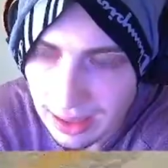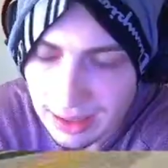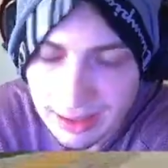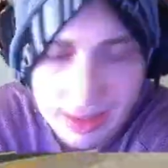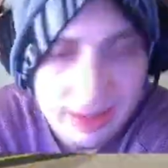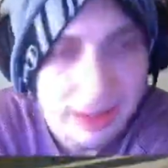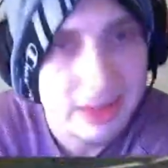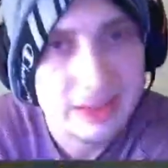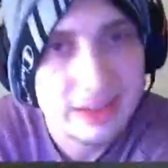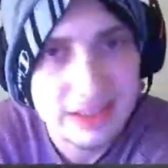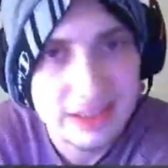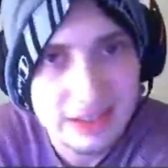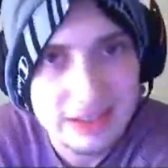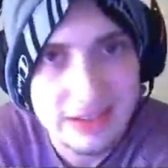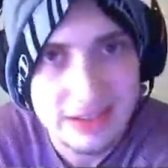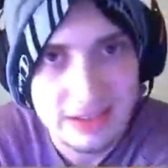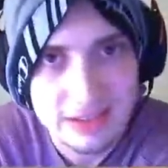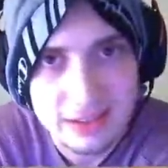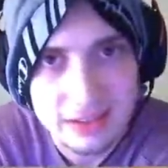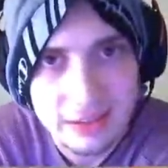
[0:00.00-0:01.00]

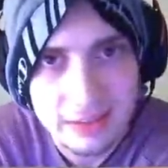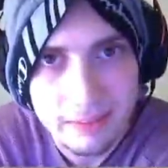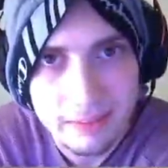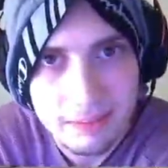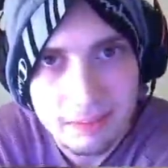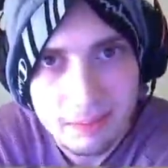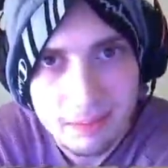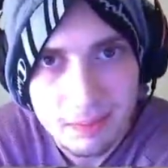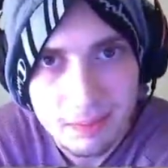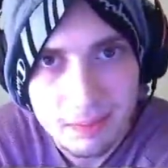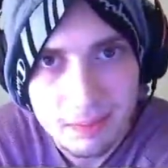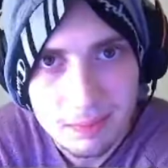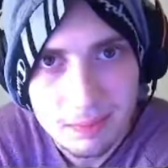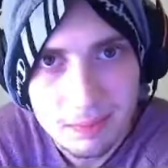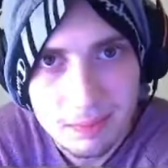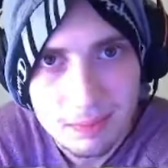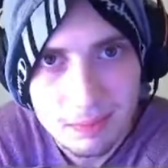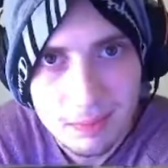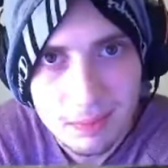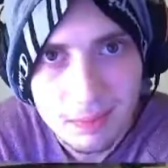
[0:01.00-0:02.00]
Consistency.
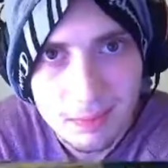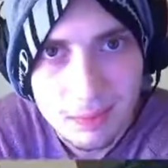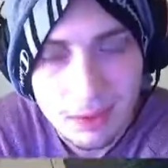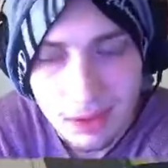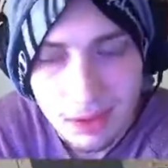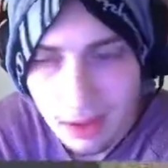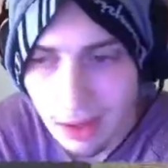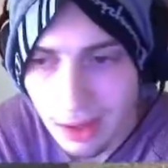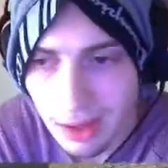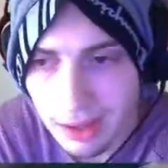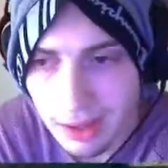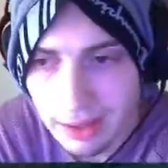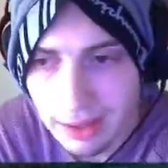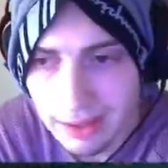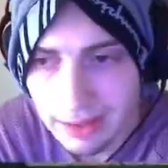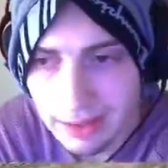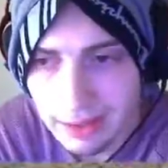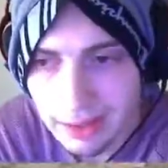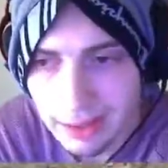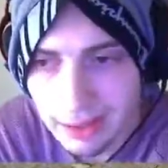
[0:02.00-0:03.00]

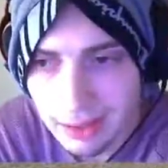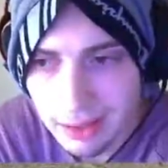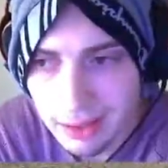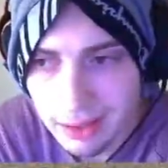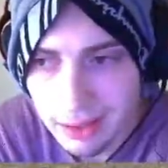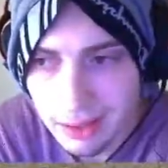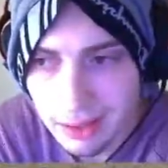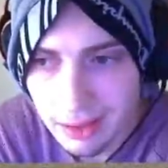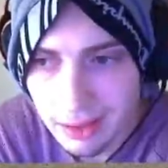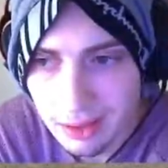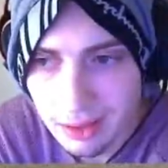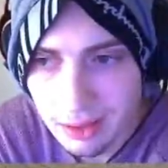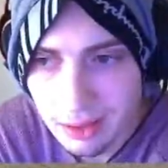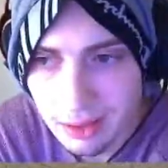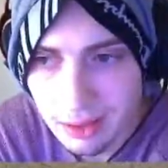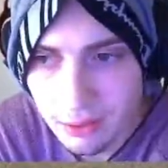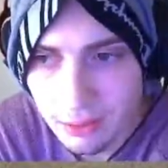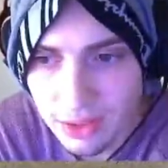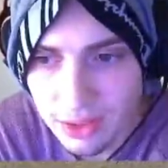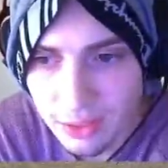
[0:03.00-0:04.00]
And uh,
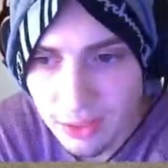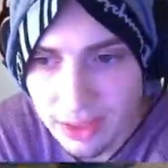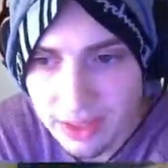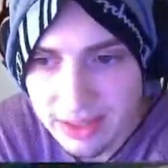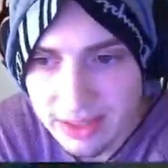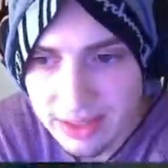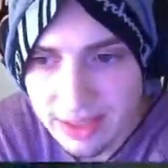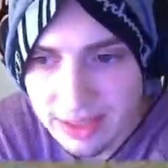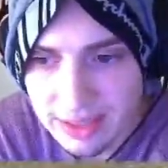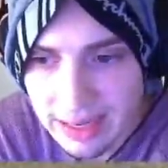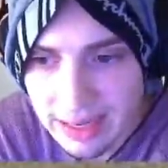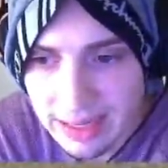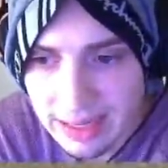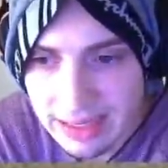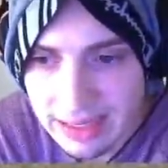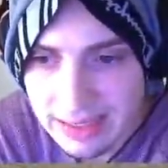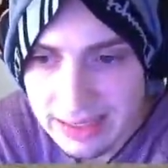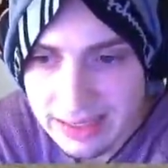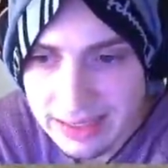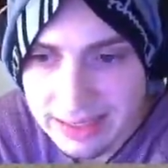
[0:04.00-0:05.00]
the reason why I say that
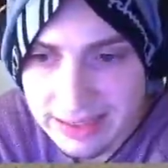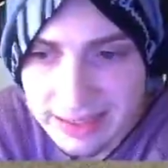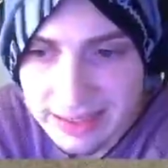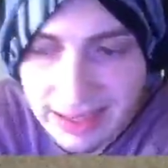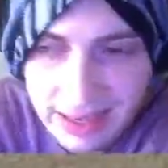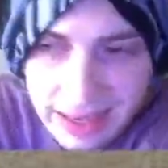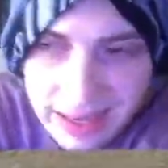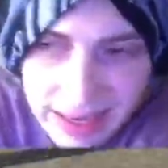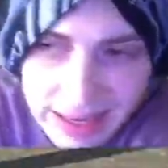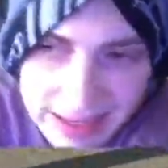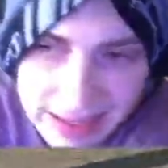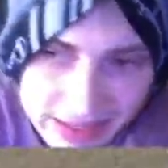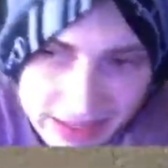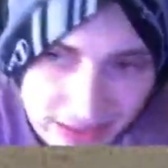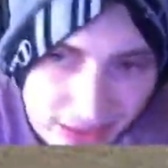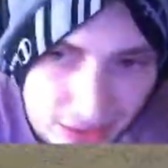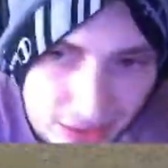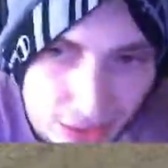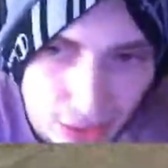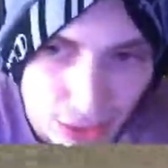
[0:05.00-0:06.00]
is
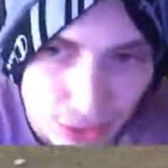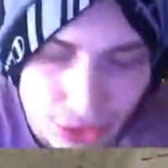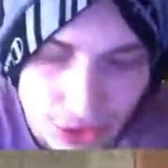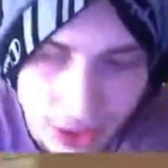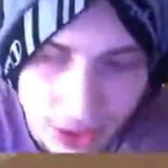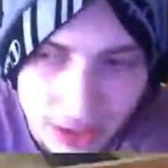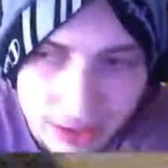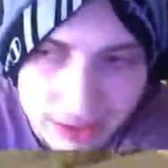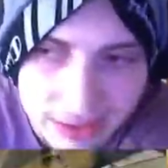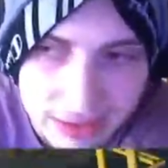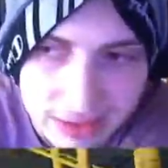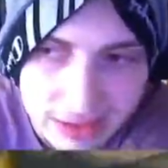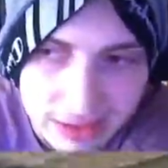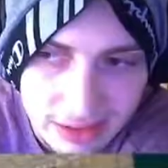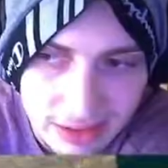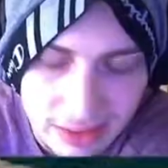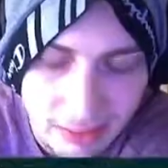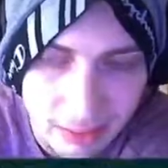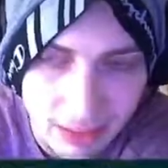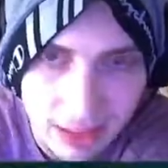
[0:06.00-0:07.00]
hitting two shots
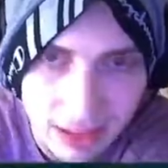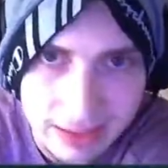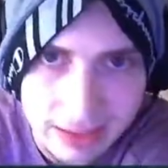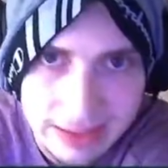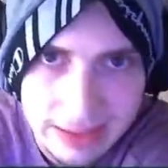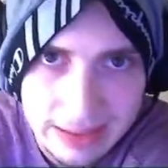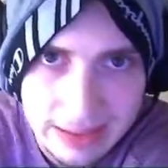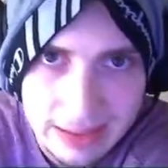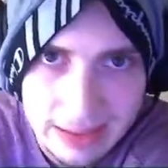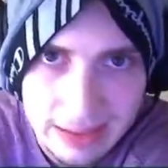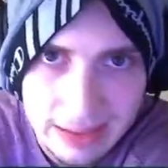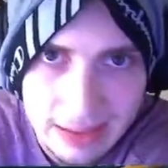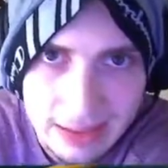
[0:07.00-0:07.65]
to the body